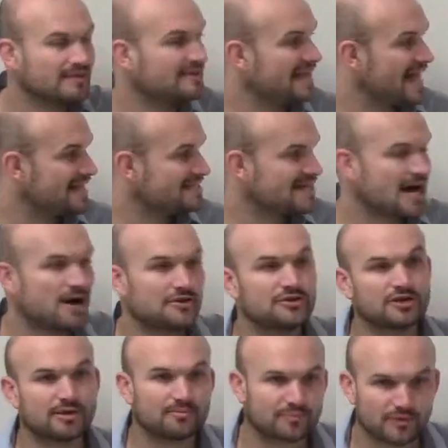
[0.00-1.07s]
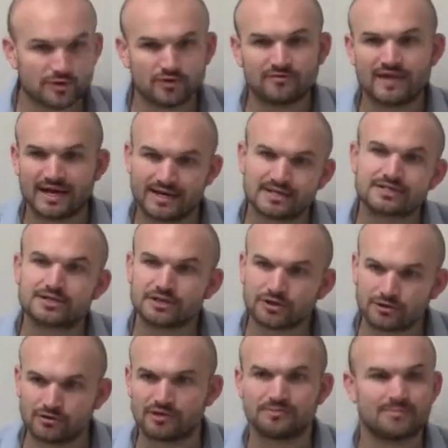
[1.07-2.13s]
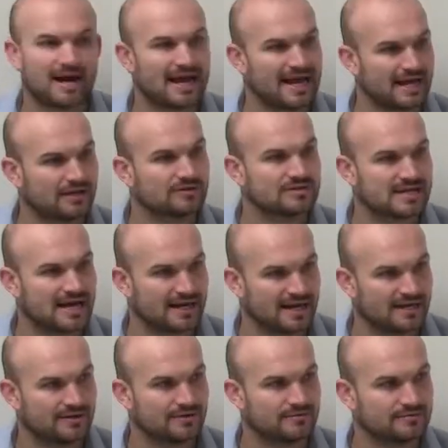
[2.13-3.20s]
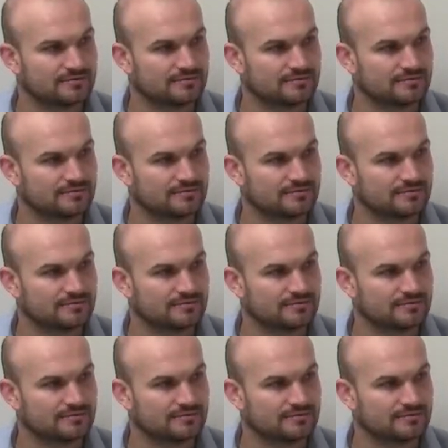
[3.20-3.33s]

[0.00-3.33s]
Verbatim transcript: That's how you can prove that is congruent by angle side angle.